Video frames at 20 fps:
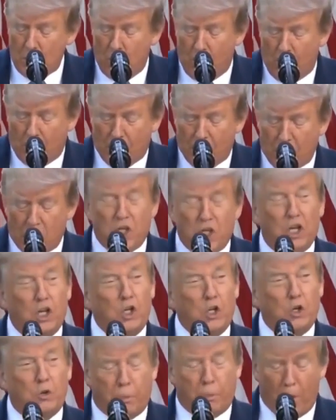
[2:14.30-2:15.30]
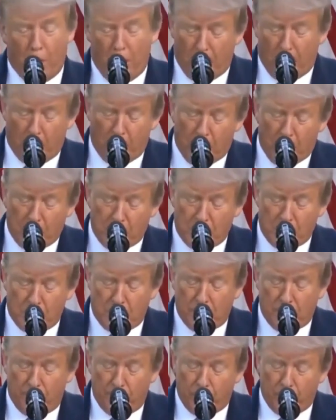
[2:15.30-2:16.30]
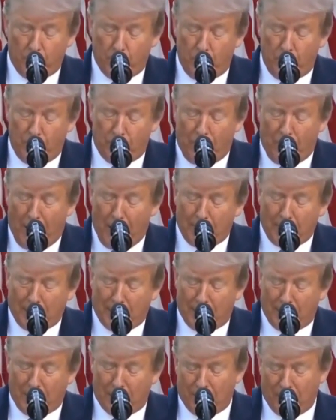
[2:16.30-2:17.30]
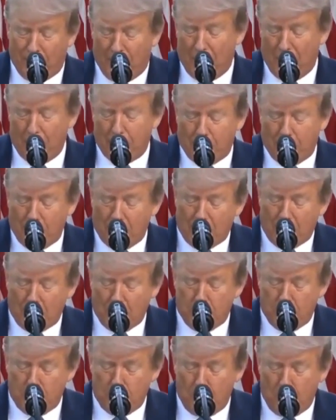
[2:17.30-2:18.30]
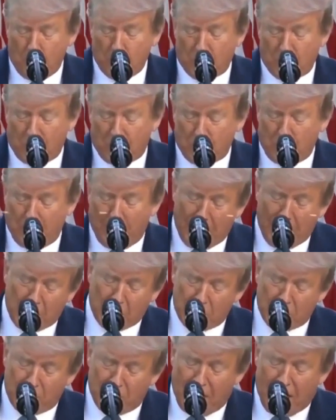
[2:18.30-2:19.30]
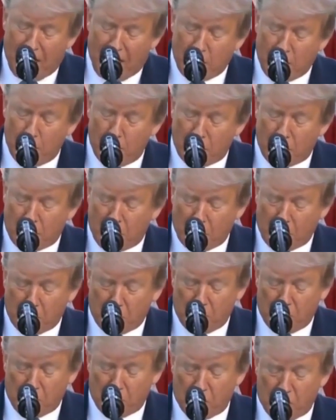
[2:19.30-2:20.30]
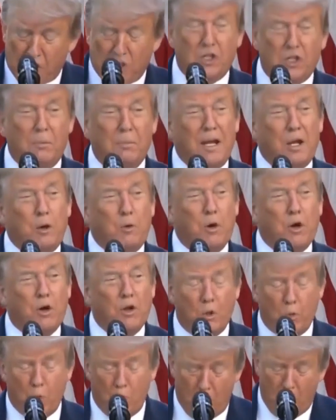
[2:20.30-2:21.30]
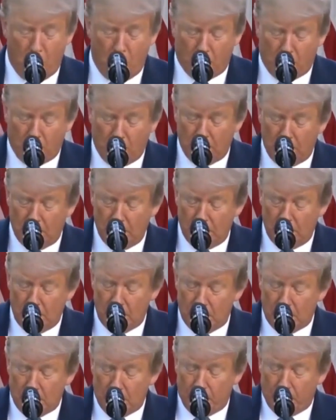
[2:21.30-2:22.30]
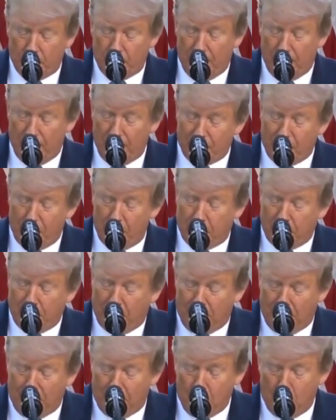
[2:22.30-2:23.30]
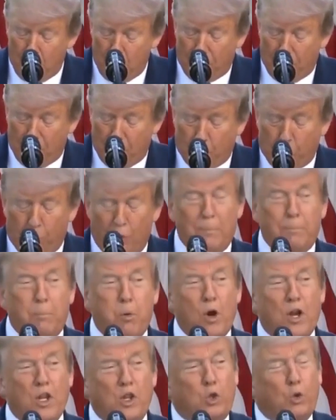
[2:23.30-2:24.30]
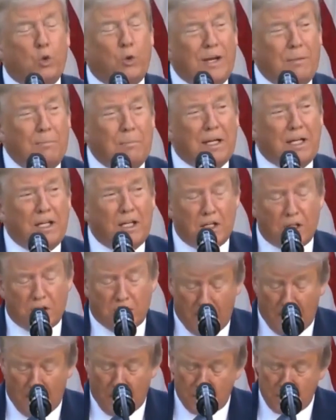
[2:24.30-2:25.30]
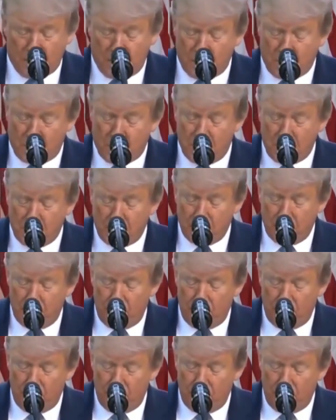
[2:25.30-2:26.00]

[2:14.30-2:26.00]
to our continued progress. We've rapidly developed the most expansive and accurate testing system anywhere in the world, and have completed more than 3.3 million tests.